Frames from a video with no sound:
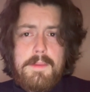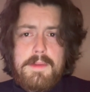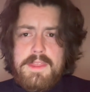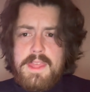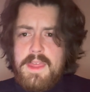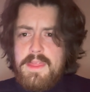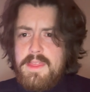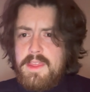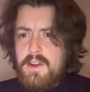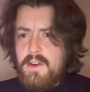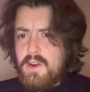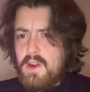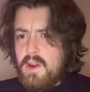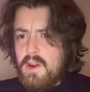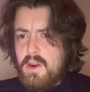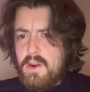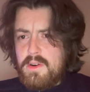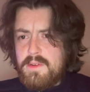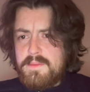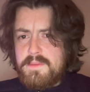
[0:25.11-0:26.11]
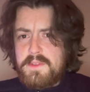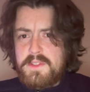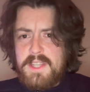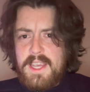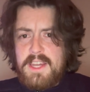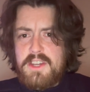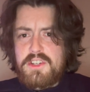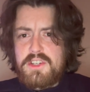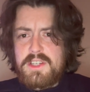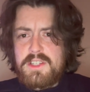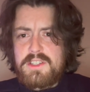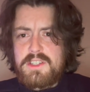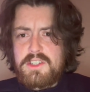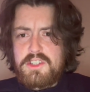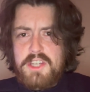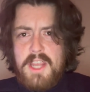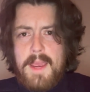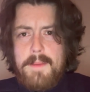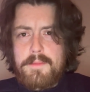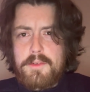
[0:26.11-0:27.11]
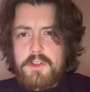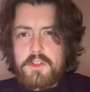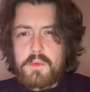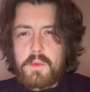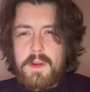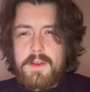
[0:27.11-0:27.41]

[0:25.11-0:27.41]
but then there are sections and chapters